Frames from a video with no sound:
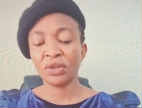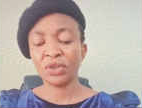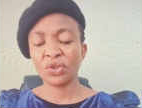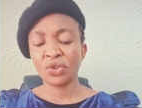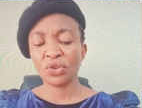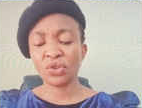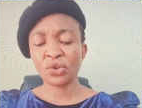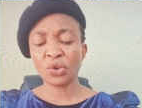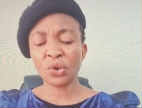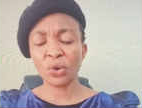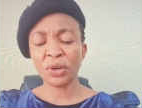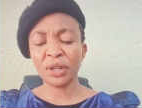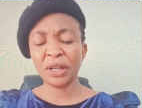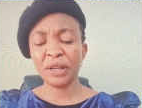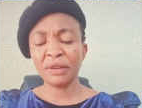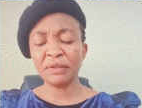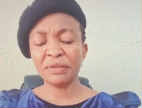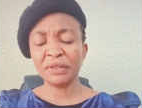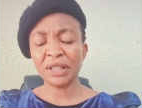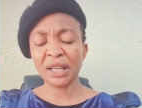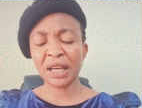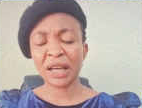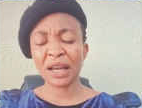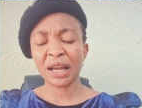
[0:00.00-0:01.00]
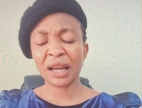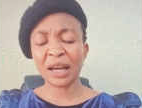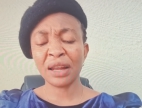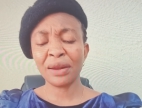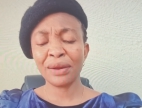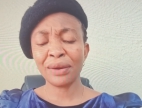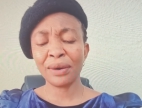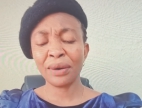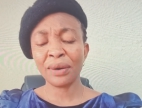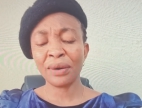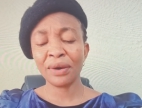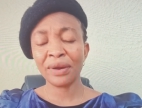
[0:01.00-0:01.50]
So if they
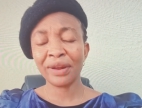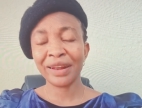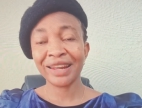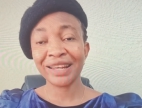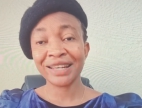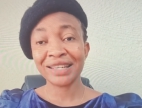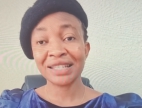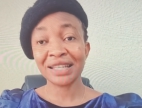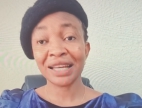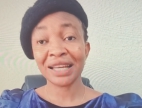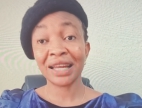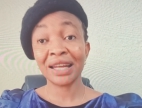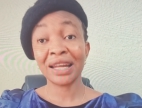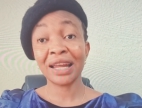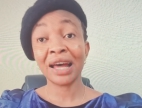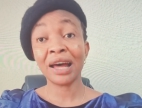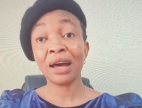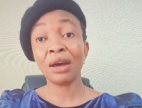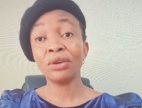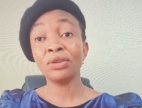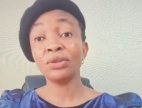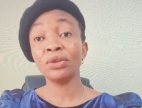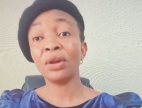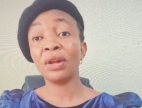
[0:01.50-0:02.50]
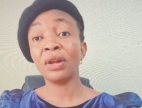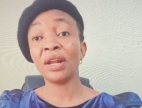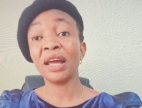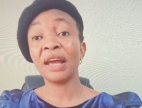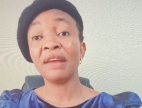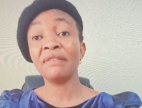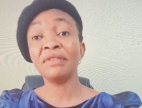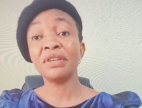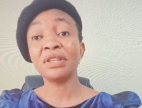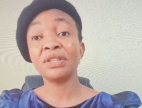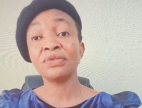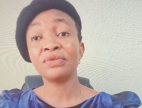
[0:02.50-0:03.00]
cannot understand how your
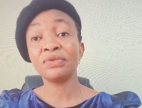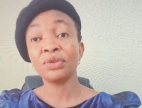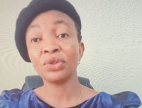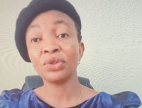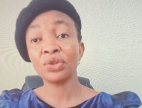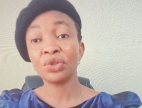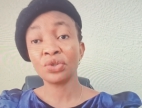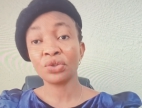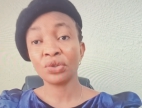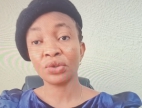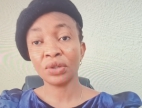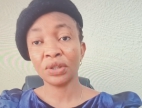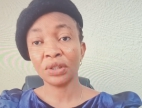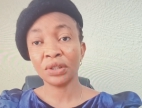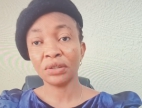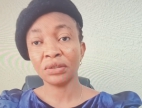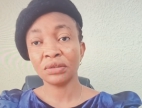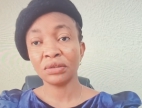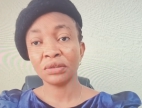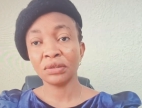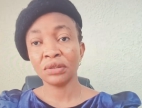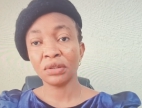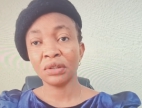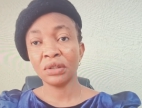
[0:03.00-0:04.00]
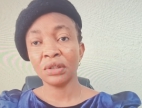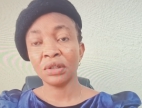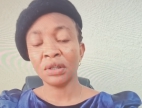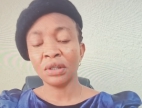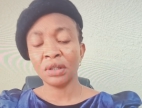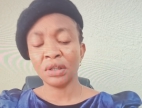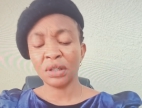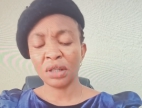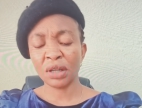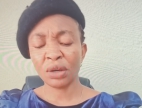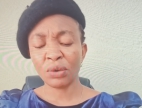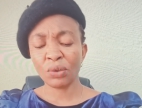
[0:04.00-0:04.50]
life is functioning,
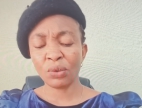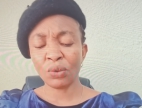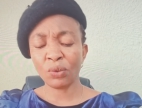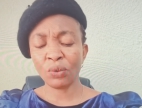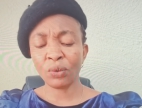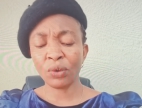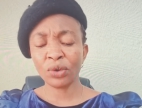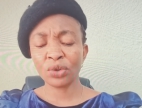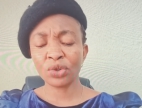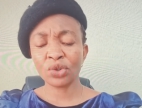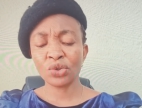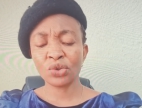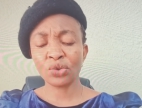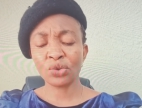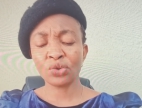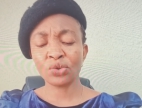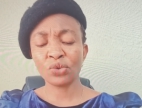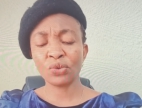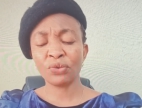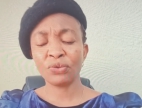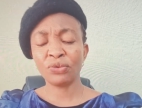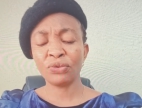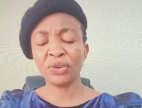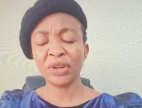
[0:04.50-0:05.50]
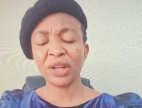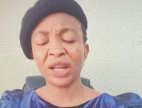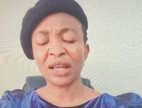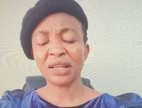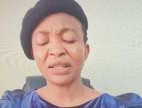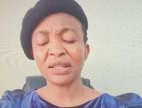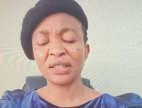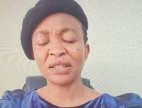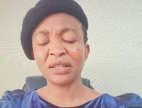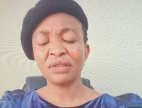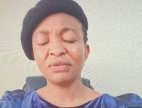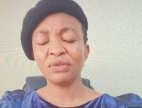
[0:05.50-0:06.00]
they will want you to feel
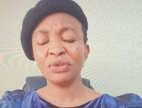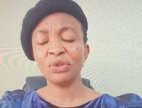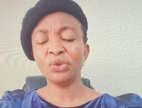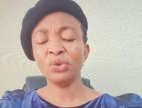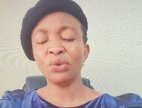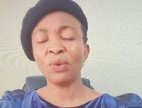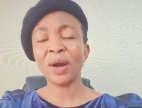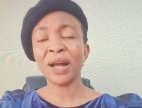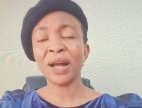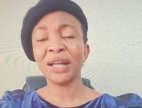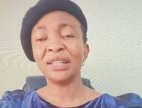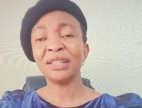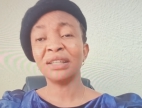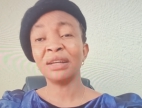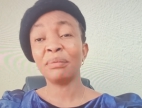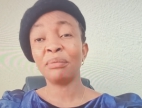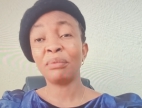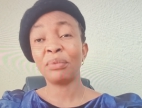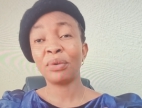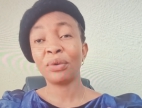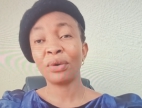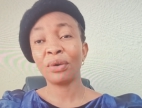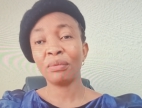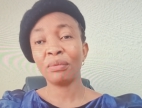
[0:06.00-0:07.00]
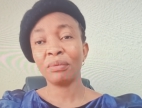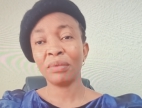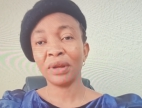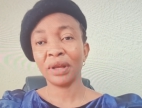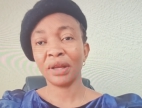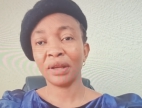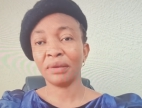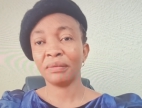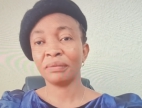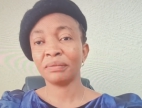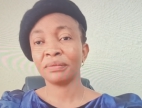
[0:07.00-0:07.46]
as if you are the problem.